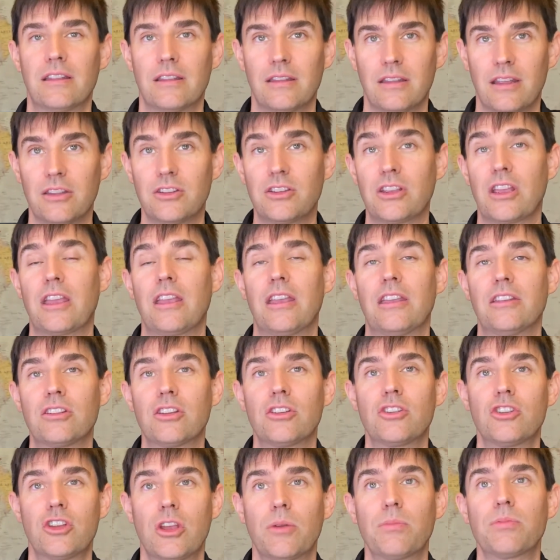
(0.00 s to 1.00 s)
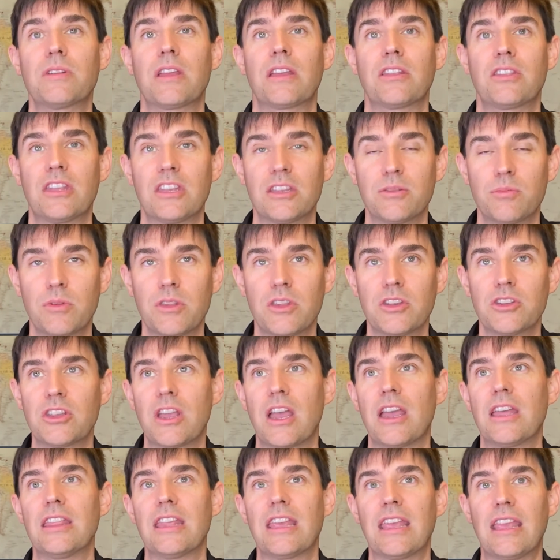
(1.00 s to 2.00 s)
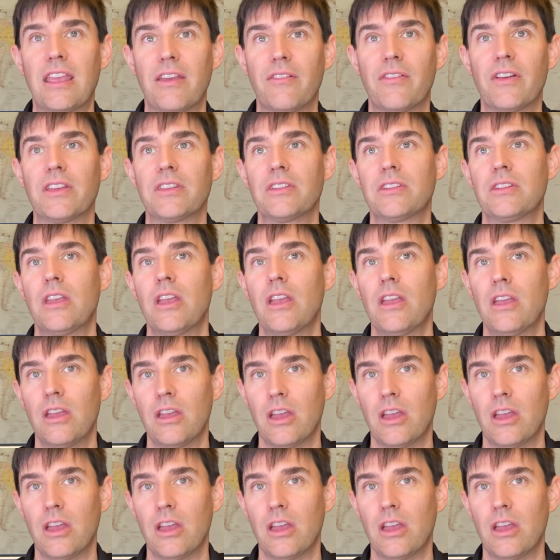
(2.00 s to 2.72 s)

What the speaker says: It's a chipset that's been designed to give us